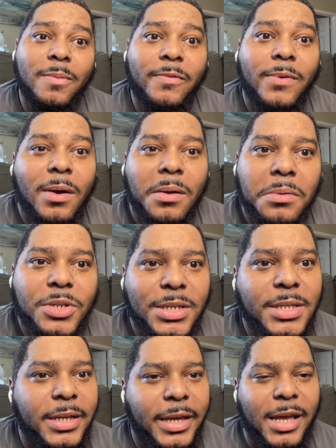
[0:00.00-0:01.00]
for
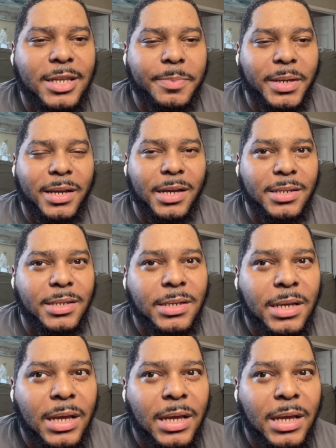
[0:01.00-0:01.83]
just in case because